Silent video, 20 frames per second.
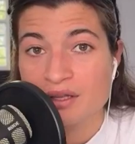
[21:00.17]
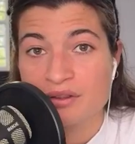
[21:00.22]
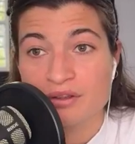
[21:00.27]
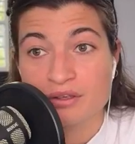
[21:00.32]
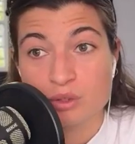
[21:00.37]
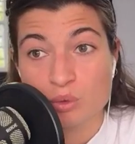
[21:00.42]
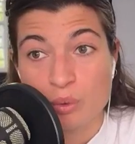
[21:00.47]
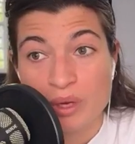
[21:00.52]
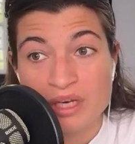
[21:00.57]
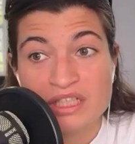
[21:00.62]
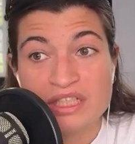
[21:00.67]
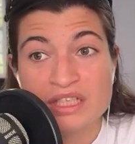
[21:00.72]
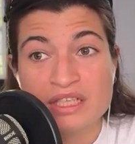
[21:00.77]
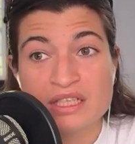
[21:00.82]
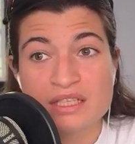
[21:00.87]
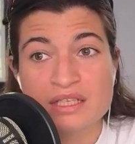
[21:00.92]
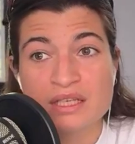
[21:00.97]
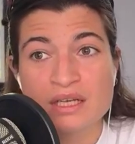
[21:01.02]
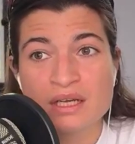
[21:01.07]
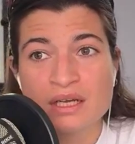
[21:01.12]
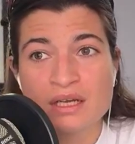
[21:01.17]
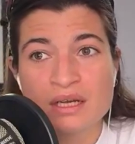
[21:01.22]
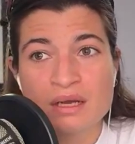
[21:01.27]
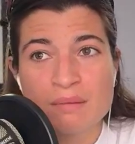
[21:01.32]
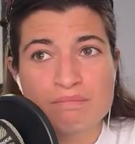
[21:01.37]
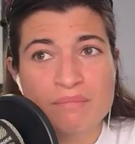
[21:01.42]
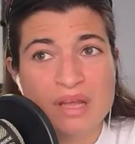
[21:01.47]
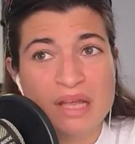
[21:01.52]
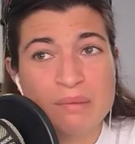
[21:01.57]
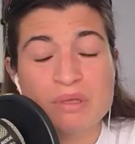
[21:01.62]
in the 20s,
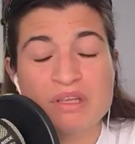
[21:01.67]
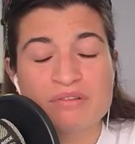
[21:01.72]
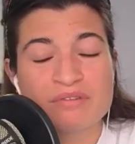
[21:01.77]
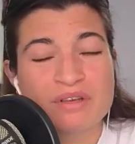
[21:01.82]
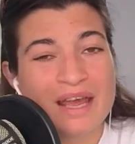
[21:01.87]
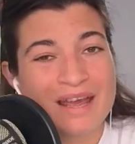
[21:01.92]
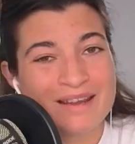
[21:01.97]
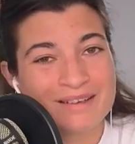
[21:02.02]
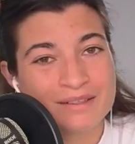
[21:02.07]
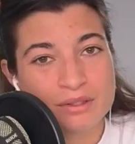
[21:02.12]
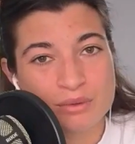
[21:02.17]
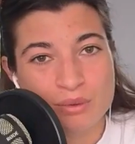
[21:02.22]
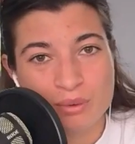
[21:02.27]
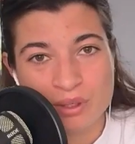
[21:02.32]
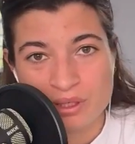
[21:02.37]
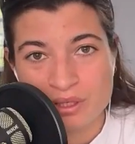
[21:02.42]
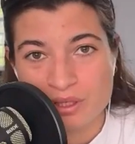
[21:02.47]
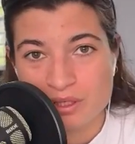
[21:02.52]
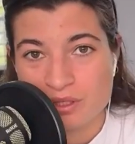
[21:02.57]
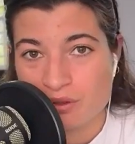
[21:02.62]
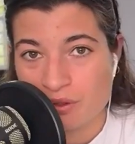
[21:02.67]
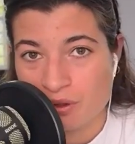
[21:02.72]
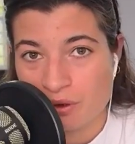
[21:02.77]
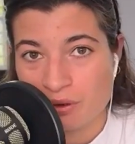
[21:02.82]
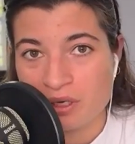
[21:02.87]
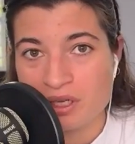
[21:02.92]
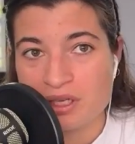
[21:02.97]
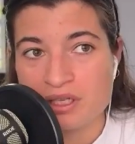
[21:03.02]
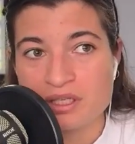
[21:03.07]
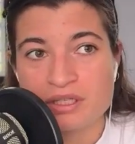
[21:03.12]
maybe even end 20s,
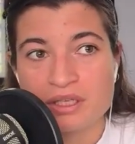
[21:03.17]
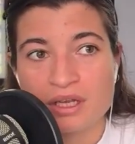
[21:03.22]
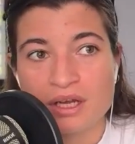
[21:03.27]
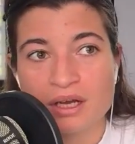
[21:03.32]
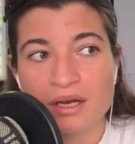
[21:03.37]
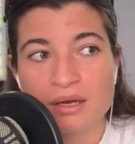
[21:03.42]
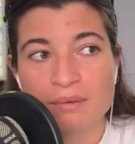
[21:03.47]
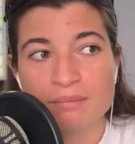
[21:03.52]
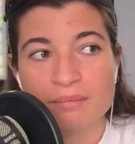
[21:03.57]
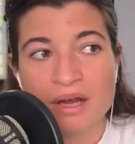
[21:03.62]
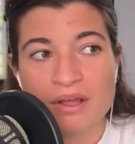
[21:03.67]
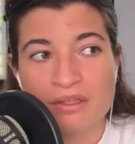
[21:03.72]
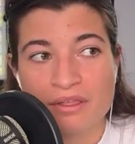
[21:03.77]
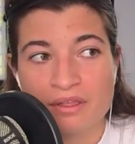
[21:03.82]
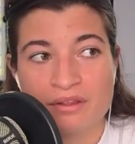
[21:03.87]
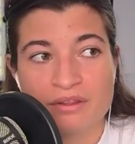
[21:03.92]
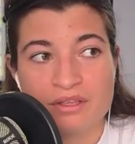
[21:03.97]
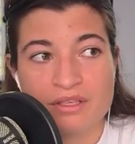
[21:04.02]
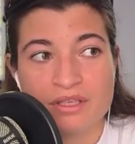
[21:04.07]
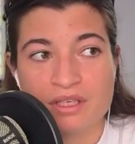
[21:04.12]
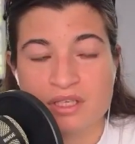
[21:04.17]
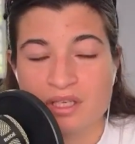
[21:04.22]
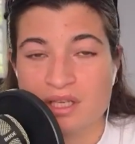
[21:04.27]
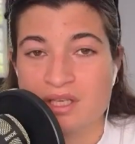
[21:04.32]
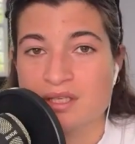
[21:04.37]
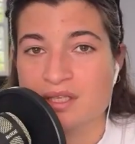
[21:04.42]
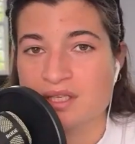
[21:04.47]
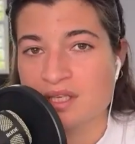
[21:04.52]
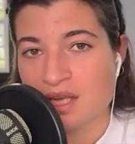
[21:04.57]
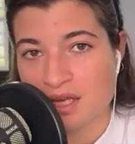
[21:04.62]
30s. I think this is
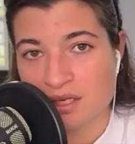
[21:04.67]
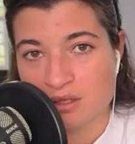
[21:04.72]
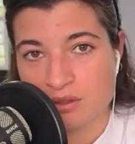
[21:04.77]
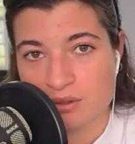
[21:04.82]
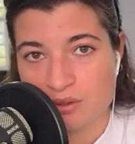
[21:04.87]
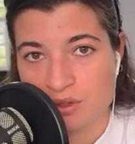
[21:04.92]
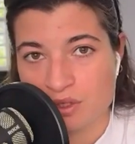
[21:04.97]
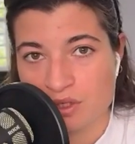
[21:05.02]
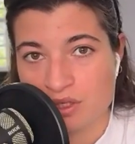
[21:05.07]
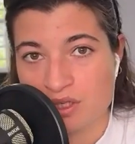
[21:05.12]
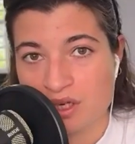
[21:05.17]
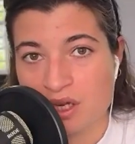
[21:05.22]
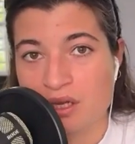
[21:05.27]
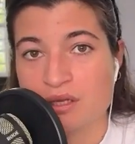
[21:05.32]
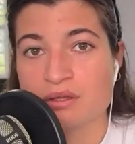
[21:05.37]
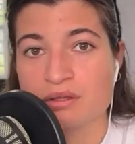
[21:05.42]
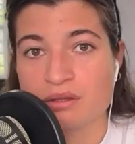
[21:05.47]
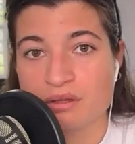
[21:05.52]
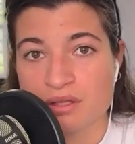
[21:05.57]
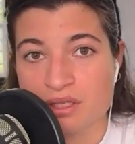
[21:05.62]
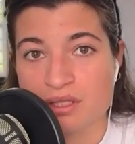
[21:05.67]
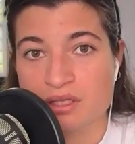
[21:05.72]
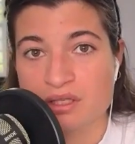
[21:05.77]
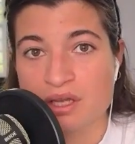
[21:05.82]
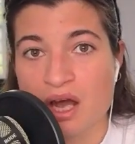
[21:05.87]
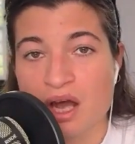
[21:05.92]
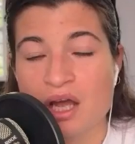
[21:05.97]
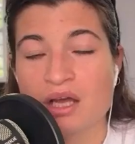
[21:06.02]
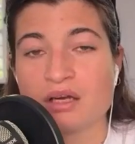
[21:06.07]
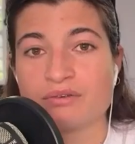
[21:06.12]
insane to sustain this
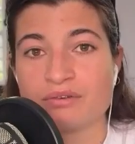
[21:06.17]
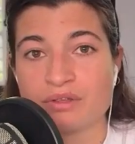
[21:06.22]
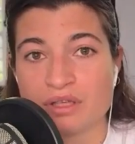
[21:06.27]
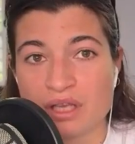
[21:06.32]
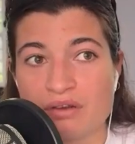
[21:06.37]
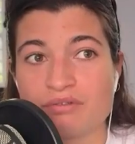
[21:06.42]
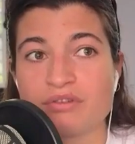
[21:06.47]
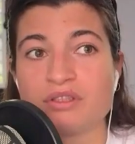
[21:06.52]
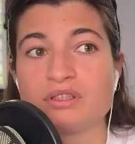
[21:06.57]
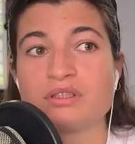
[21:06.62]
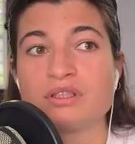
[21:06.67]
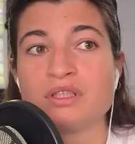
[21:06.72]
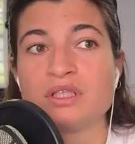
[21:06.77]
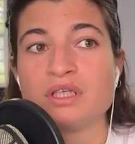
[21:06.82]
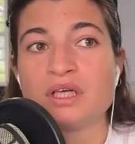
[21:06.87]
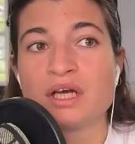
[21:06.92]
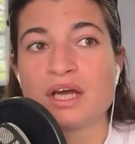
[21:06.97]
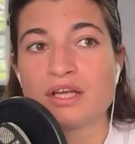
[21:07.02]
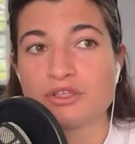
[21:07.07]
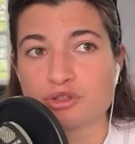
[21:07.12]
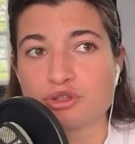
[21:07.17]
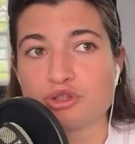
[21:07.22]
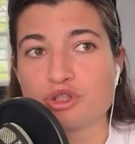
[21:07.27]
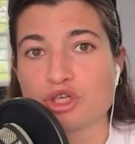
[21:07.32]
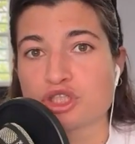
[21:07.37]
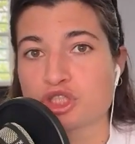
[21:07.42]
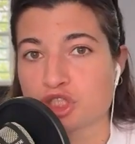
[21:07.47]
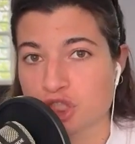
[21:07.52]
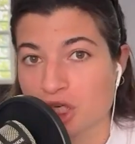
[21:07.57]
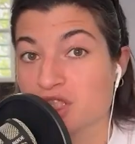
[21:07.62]
high of a level and to
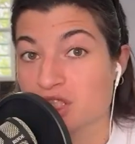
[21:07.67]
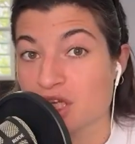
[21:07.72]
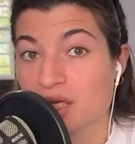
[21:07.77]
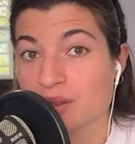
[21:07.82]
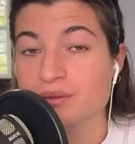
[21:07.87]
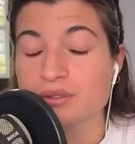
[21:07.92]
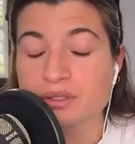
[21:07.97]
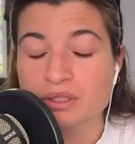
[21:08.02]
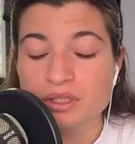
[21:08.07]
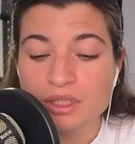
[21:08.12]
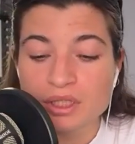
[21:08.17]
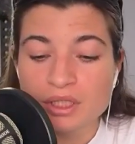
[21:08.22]
not shut down.